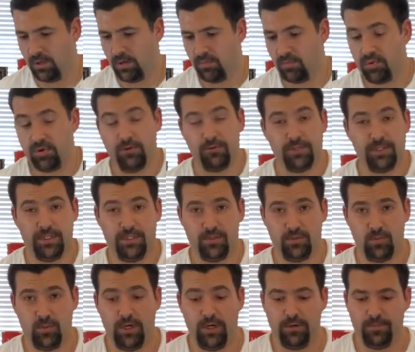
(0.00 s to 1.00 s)
protein as
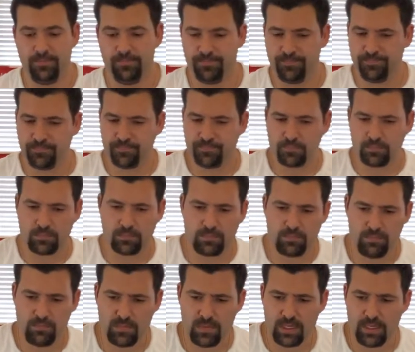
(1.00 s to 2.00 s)
well.
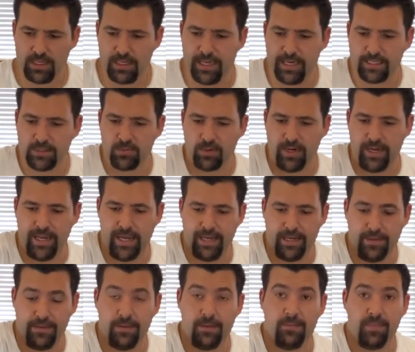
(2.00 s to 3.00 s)
Next, we're going to add
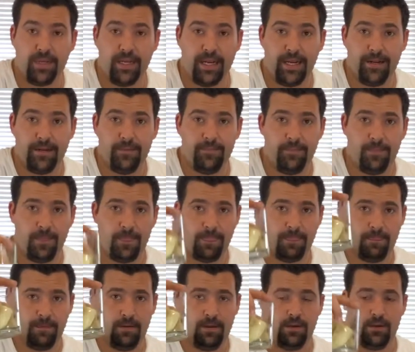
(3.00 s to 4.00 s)
in the banana,
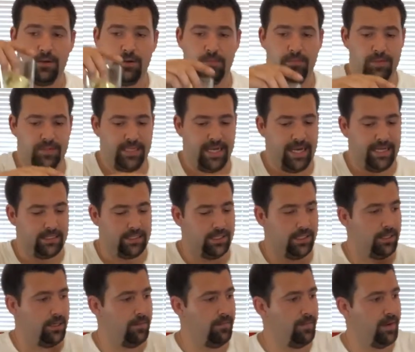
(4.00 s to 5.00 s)
good
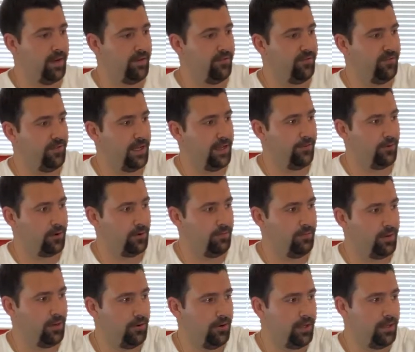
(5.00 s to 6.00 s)
potassium, main flavor
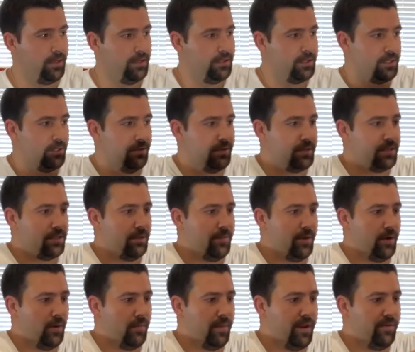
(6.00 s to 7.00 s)
component. So this is going to
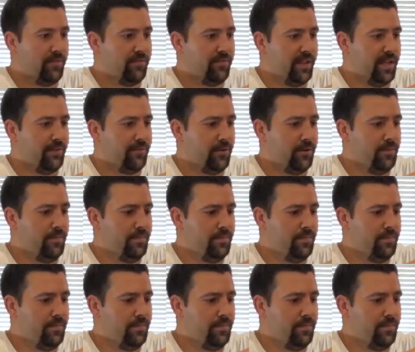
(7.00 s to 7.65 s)
be our main flavor.